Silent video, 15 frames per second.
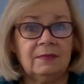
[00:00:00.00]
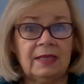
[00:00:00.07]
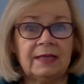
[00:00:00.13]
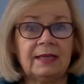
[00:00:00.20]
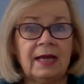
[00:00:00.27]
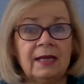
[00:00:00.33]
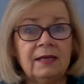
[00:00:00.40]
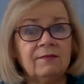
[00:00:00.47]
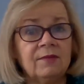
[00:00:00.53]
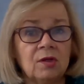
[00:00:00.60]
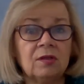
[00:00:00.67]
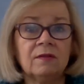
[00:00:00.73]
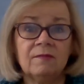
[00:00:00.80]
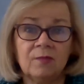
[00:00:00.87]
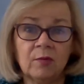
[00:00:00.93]
that kind of
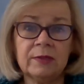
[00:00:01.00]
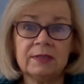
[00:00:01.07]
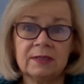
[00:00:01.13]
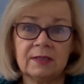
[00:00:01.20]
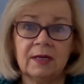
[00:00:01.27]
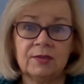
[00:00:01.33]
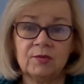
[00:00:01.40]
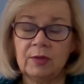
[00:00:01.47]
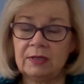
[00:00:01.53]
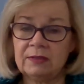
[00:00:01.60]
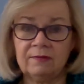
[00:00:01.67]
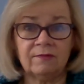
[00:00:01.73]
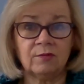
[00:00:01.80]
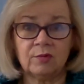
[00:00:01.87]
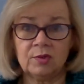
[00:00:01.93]
null and voids the contract
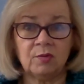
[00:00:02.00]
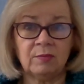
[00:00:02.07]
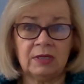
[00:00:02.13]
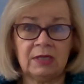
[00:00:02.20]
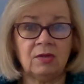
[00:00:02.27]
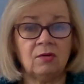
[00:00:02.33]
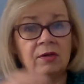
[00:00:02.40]
if there's no money